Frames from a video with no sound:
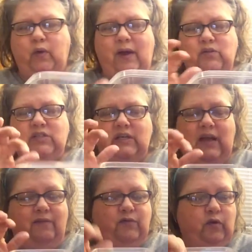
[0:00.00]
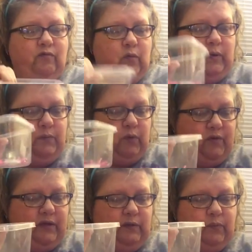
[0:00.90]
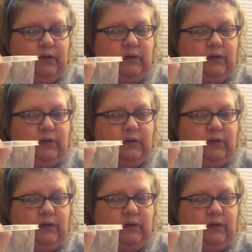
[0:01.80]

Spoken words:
I'm just going to have to look for one more thing to put